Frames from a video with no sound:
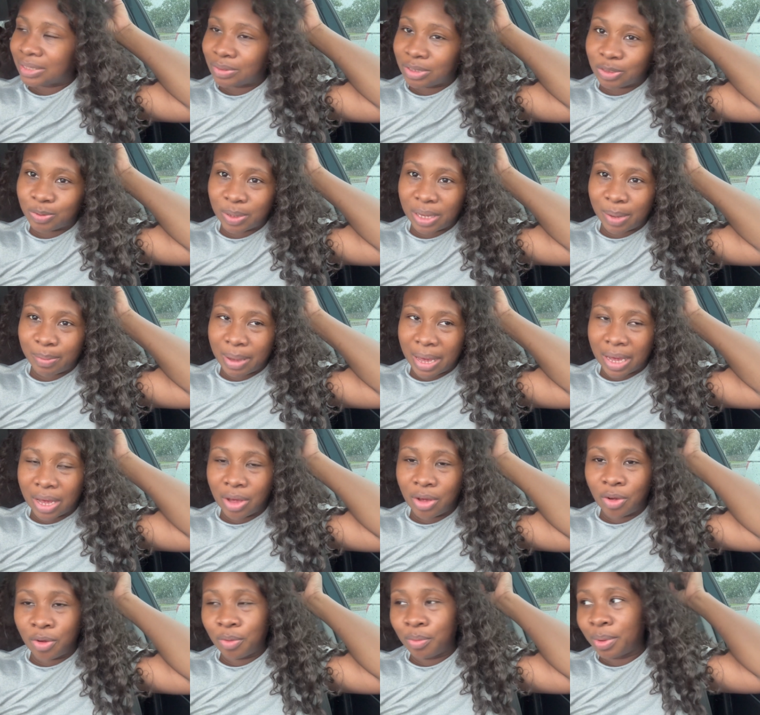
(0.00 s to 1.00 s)
once we get back
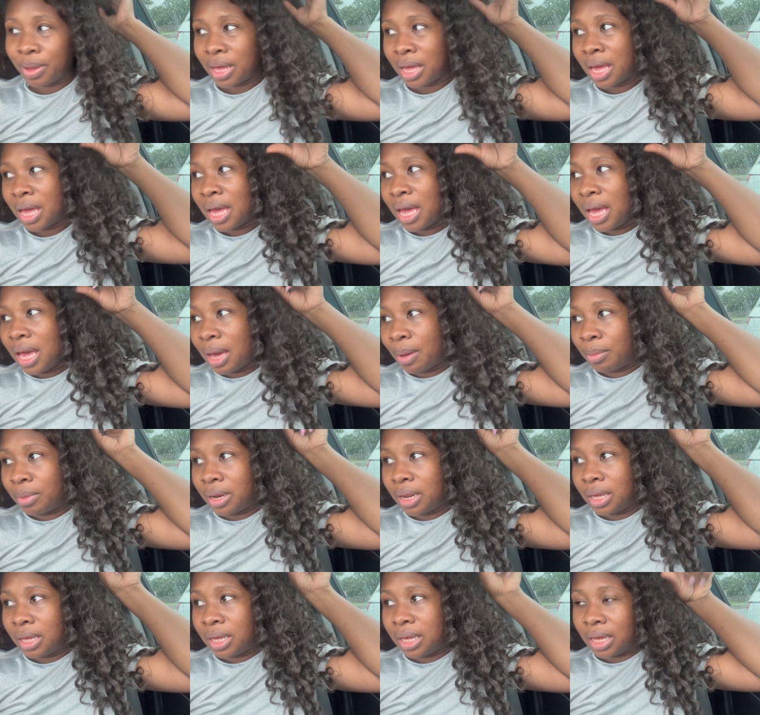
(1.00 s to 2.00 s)
home. But I'm
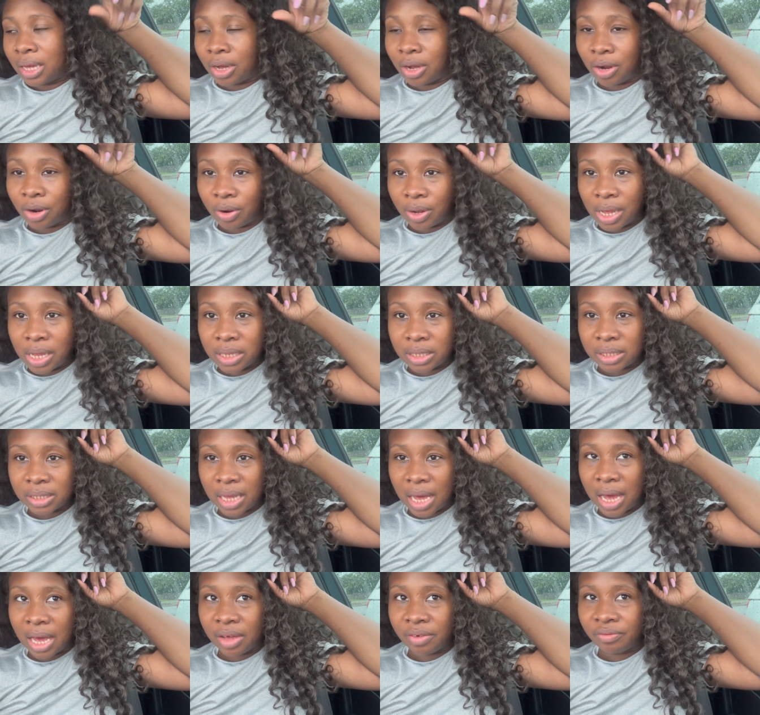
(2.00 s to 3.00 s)
going to get her
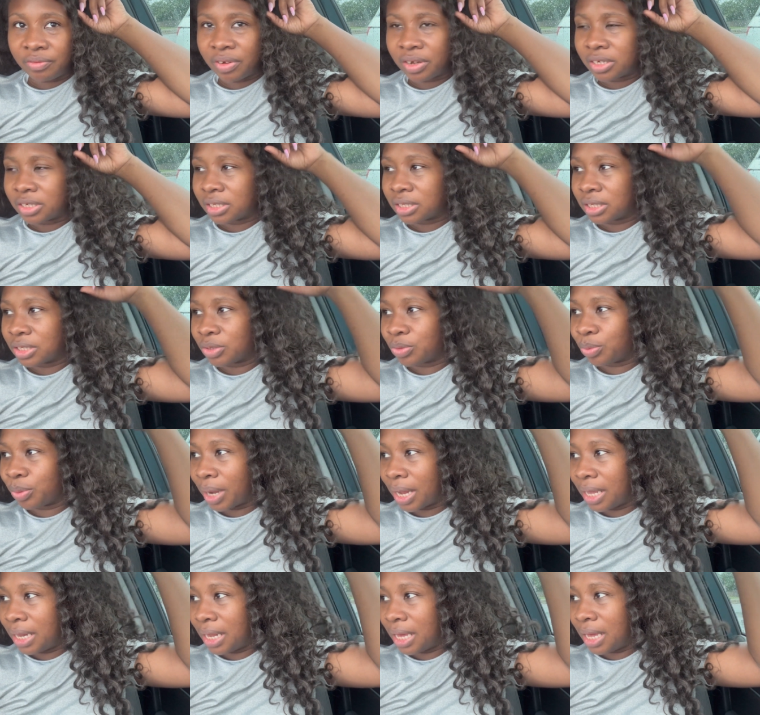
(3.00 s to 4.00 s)
inside first. It's
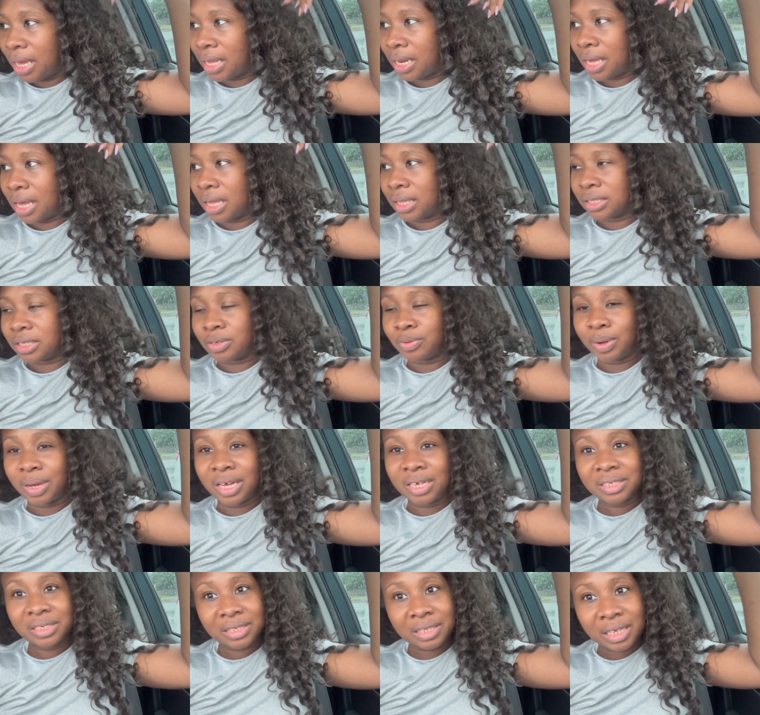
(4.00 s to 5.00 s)
raining and
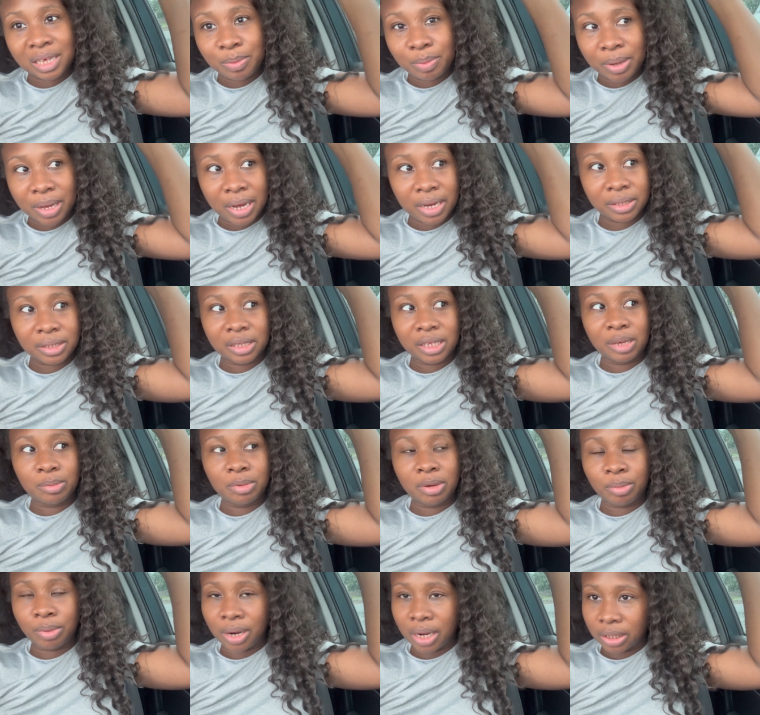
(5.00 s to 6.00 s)
Soraya's sleeping. So I think I'm
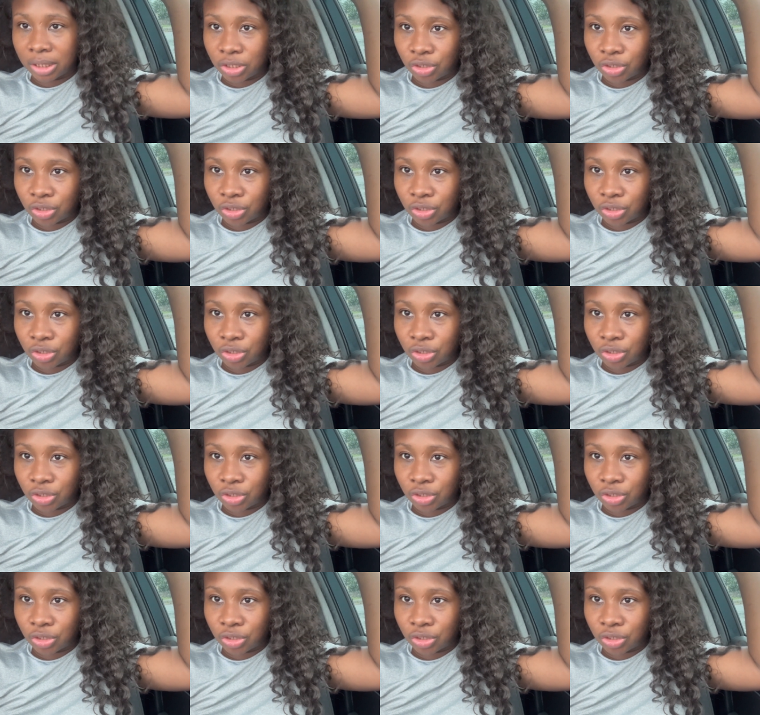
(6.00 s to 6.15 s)
going to bring out the